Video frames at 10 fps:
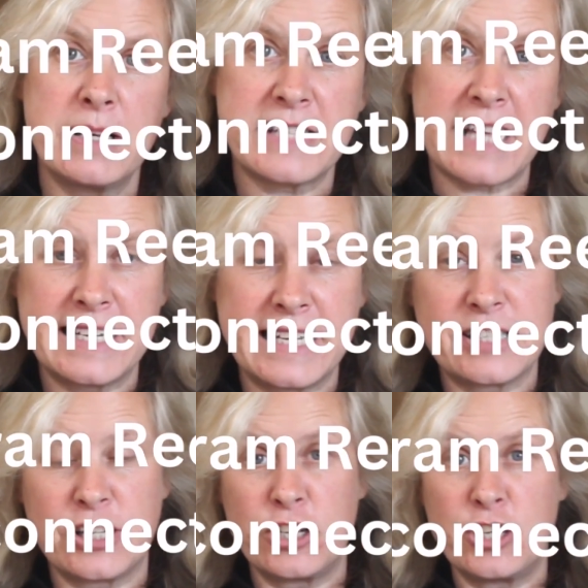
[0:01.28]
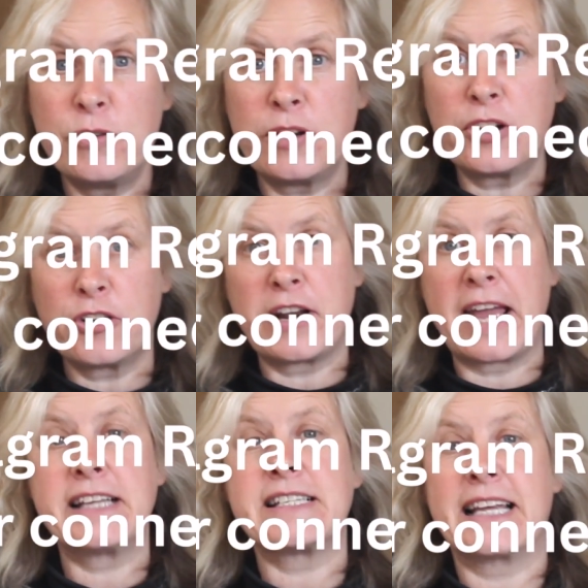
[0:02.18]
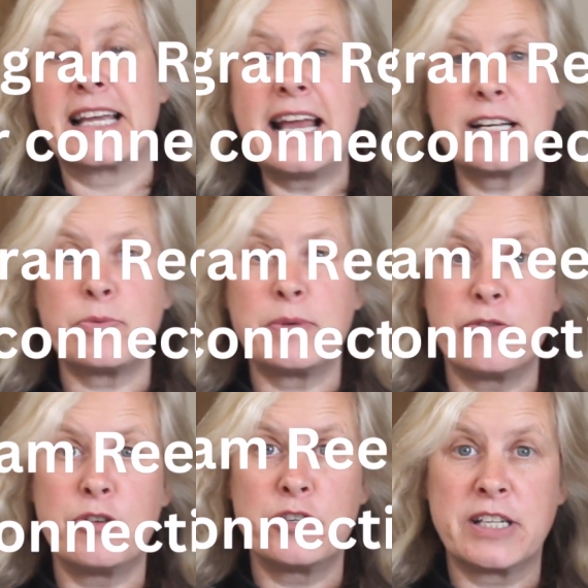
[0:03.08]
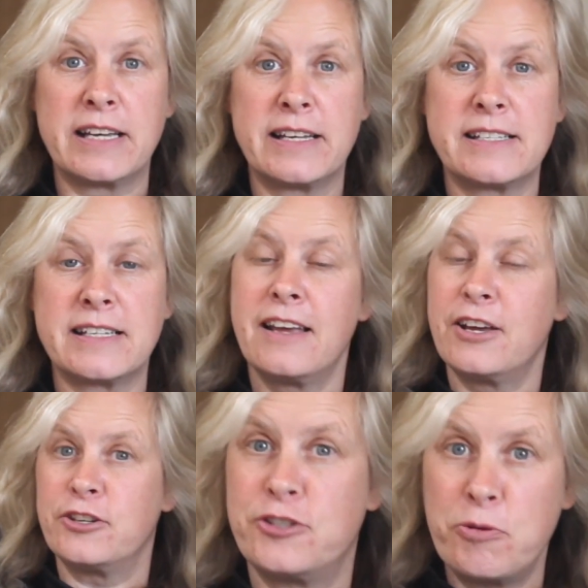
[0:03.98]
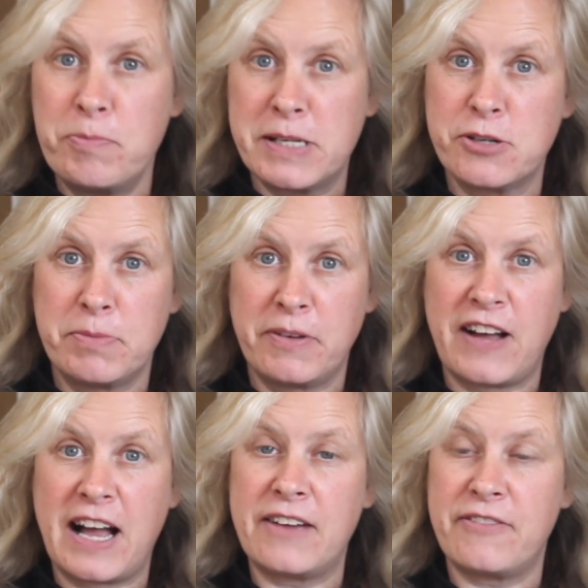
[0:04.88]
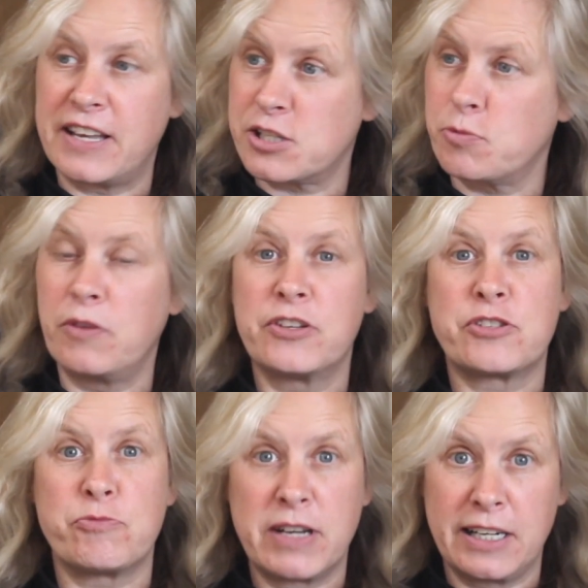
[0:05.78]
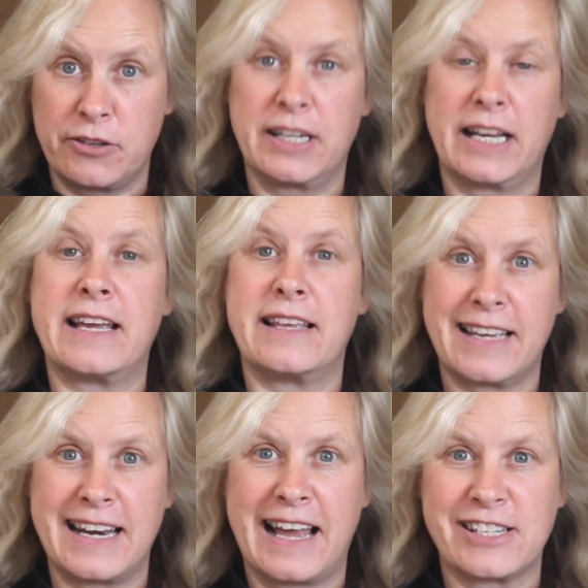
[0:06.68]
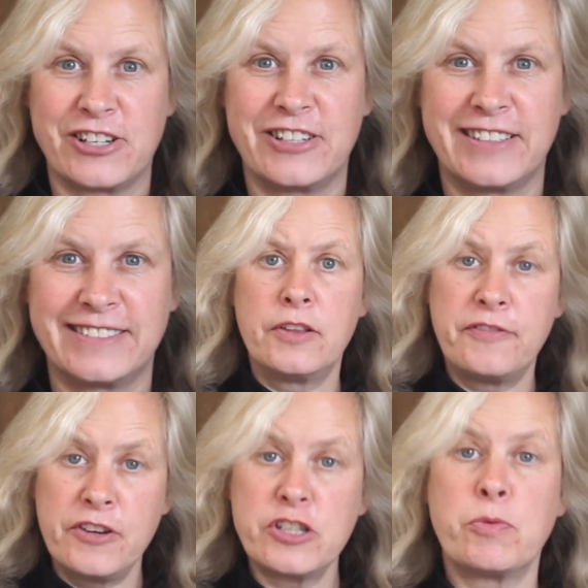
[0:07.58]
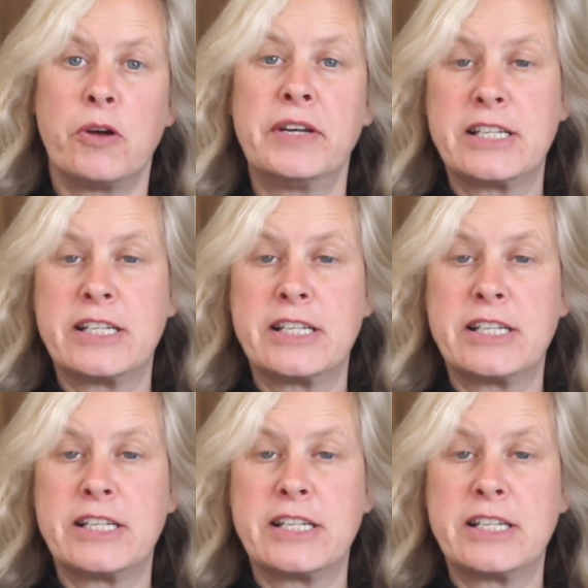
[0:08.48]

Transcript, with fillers: Reels ideas that you can create to connect with your audience. Don't miss number five, that's the one that's really going to get you the connection. The first one